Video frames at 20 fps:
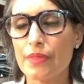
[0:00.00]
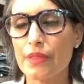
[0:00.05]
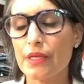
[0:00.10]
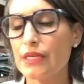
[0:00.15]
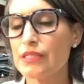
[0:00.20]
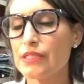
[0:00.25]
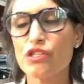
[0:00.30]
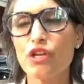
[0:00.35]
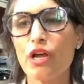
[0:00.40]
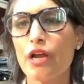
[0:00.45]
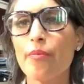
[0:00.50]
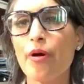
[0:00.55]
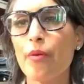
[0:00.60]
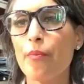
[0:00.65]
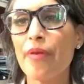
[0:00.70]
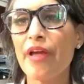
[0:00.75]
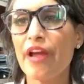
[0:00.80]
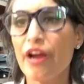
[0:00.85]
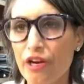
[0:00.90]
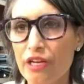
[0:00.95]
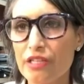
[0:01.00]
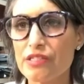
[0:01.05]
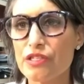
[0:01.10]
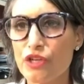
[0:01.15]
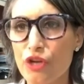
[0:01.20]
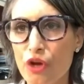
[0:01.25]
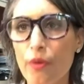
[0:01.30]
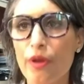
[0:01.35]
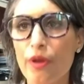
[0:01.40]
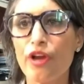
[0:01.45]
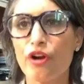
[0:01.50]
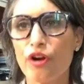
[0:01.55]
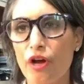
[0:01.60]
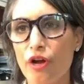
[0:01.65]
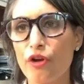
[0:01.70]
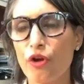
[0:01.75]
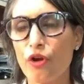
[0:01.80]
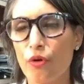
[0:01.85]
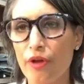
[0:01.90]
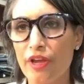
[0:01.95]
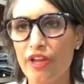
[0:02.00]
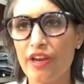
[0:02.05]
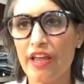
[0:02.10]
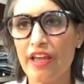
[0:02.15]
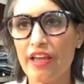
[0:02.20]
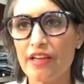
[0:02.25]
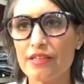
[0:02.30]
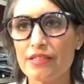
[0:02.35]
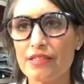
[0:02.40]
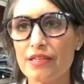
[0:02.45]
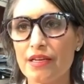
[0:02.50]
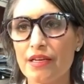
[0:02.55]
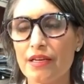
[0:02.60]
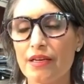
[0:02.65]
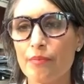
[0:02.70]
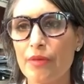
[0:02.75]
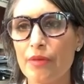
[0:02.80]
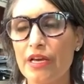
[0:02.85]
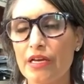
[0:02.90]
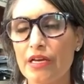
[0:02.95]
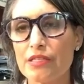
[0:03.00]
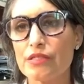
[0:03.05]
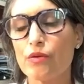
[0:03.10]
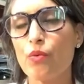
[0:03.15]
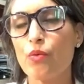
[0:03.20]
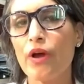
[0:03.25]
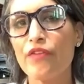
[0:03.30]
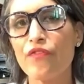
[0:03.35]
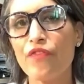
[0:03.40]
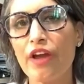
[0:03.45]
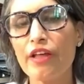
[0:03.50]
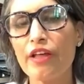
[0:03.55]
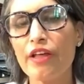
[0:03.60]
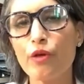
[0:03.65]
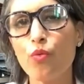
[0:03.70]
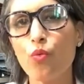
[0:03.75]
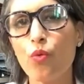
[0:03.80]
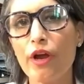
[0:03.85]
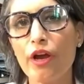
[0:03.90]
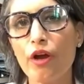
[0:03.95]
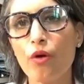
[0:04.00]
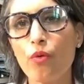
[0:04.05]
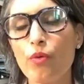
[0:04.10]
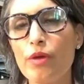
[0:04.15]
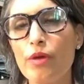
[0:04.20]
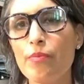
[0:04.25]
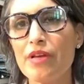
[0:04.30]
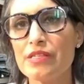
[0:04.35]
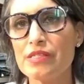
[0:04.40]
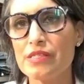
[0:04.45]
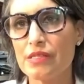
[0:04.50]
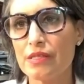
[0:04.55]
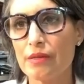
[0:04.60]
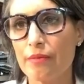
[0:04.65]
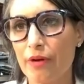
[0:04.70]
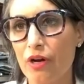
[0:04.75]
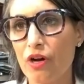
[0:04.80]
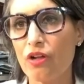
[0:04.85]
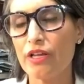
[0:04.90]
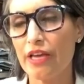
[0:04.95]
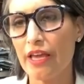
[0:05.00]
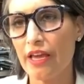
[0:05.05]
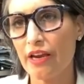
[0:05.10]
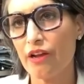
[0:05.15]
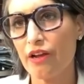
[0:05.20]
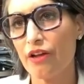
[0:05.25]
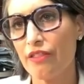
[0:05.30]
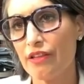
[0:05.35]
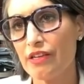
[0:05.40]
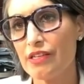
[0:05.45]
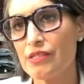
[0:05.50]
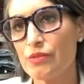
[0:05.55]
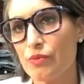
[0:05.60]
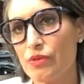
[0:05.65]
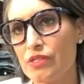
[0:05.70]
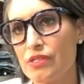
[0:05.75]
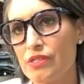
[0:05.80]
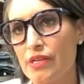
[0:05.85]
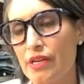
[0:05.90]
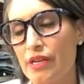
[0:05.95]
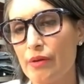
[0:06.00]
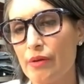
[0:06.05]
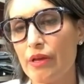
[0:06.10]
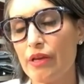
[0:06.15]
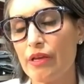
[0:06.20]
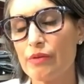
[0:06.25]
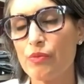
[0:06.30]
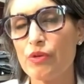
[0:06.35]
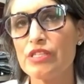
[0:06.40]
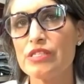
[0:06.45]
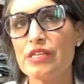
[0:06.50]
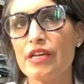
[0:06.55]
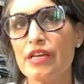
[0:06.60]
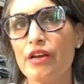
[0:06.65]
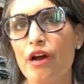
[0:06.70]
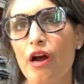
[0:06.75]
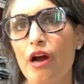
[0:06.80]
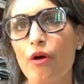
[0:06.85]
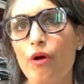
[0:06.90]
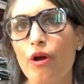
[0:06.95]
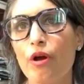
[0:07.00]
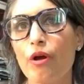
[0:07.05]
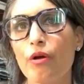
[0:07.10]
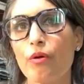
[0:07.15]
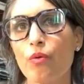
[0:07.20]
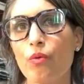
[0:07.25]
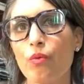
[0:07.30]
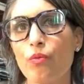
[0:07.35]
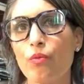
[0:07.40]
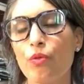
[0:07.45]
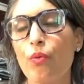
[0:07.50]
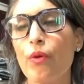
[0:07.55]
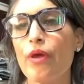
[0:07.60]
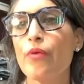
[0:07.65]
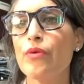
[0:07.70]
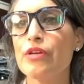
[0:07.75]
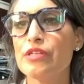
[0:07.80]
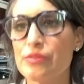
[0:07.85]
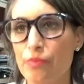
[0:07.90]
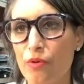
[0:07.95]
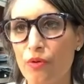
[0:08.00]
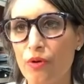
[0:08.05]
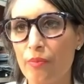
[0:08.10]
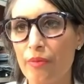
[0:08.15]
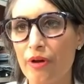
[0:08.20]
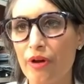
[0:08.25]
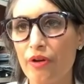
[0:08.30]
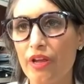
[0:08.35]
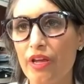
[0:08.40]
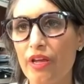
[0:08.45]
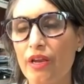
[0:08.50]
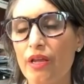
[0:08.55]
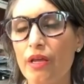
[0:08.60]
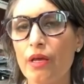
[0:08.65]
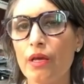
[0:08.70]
it's not about parents knowing or not knowing these because quite frankly where we missed the ball again on this was in it it was in our the way we spoke about it